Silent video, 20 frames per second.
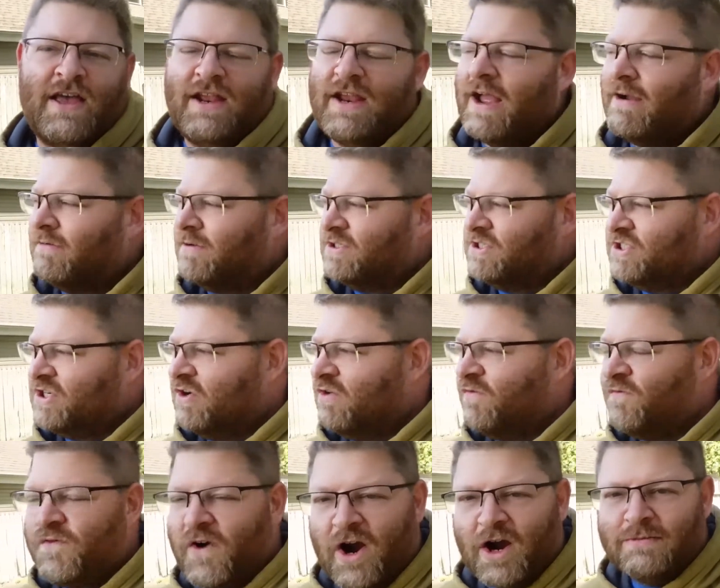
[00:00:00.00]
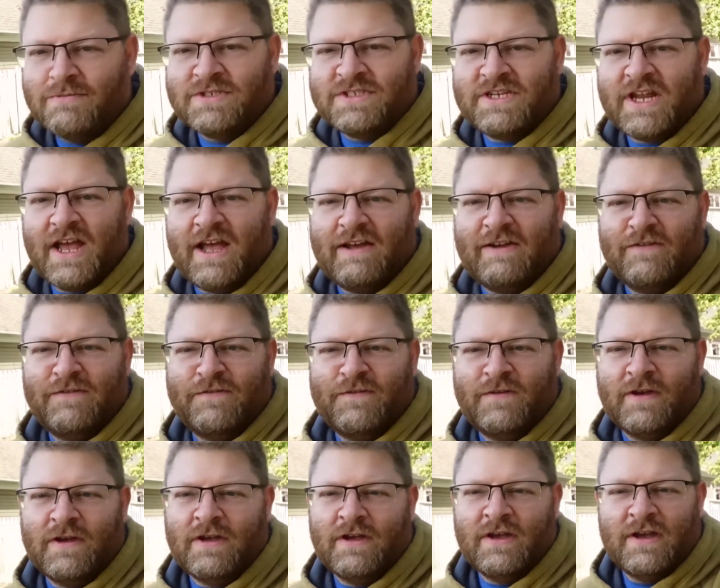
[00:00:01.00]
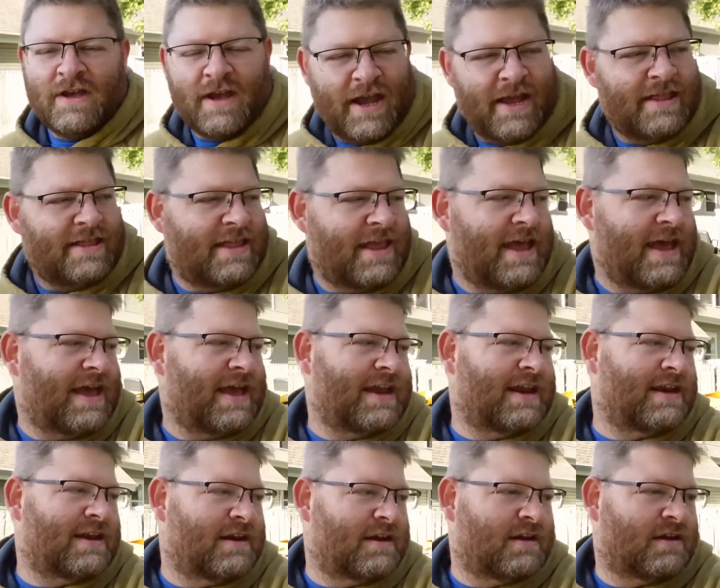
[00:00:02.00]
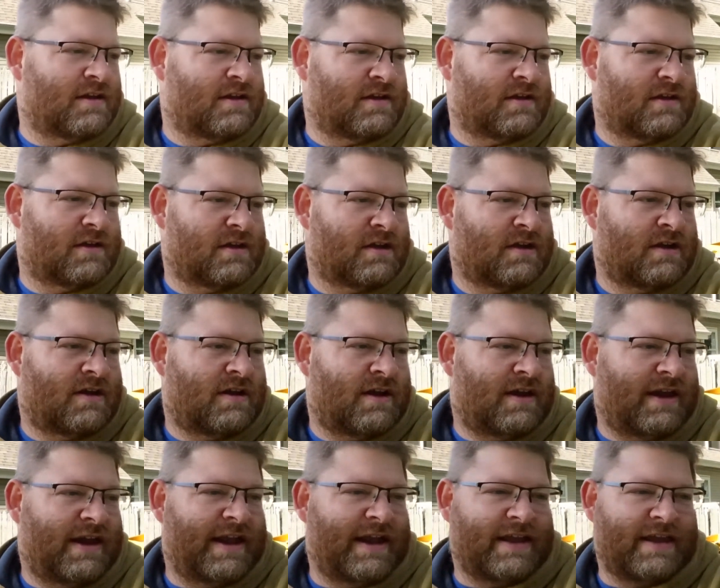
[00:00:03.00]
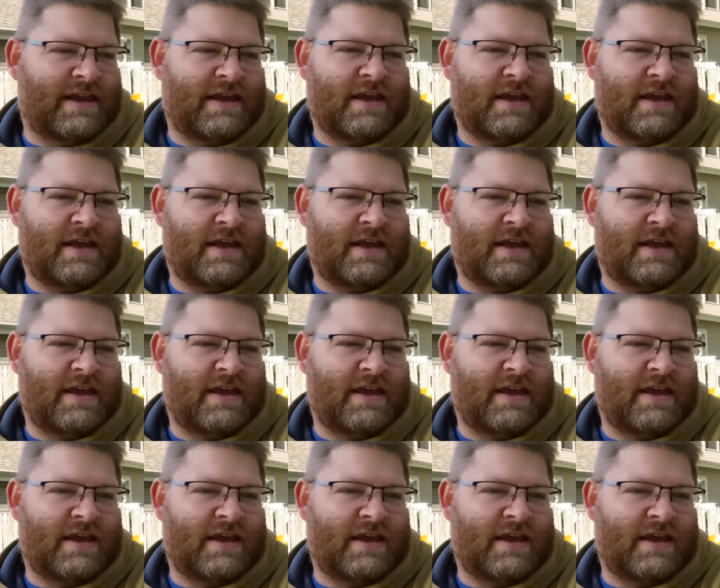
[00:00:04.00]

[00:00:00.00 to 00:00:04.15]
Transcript: And I would show farm stuff, and then I